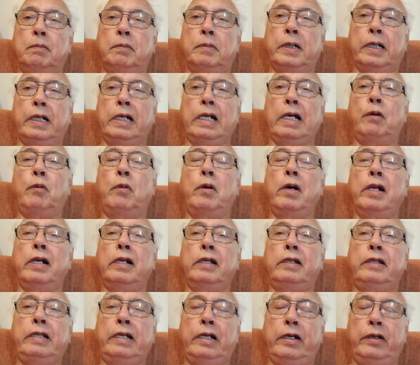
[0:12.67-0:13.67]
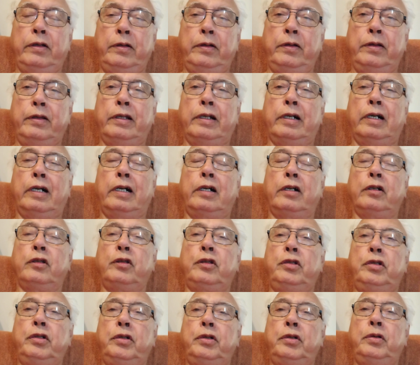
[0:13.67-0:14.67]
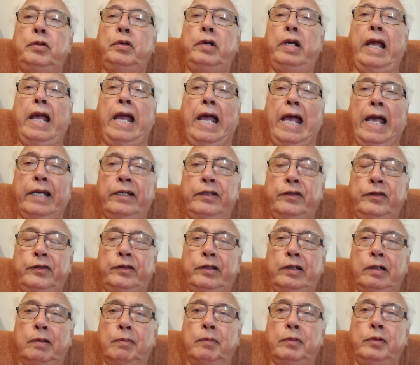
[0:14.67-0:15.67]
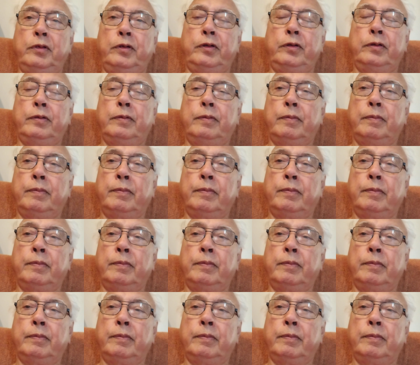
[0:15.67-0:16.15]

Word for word: But I want to tell you there are two axioms